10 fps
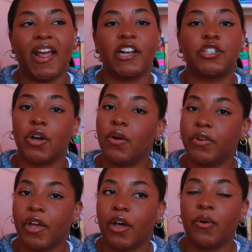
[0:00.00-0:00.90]
I don't
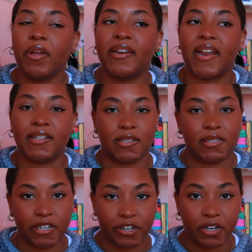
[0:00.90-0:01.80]
know
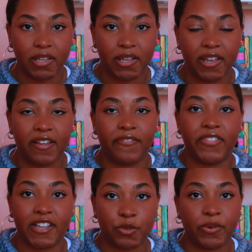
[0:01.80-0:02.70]
necessarily if
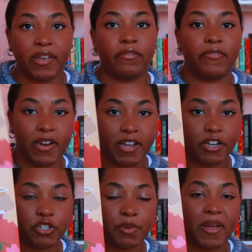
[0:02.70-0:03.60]
this will get
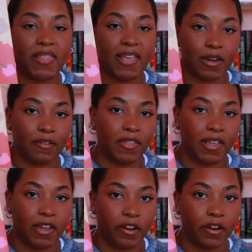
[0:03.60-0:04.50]
finished by the end of the
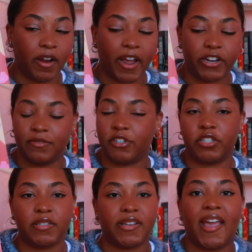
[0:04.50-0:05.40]
year. I
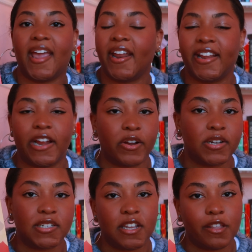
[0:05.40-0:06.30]
just can't
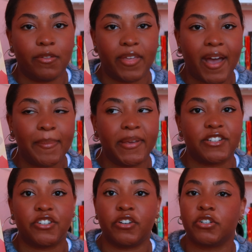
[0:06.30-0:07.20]
guarantee you that
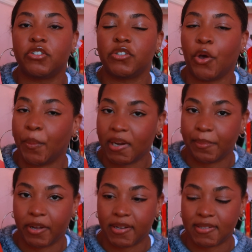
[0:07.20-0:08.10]
because there are so many
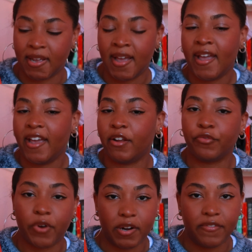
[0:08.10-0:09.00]
books in
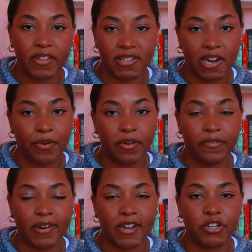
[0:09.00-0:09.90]
front of this that I want to
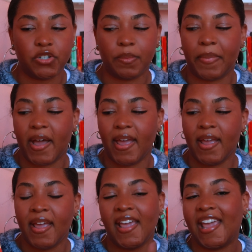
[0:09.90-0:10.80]
finish, but
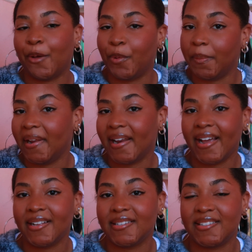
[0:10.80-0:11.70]
it would be
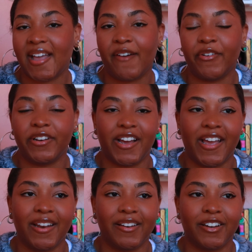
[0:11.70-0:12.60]
nice to have it
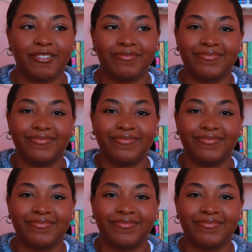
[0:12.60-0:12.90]
done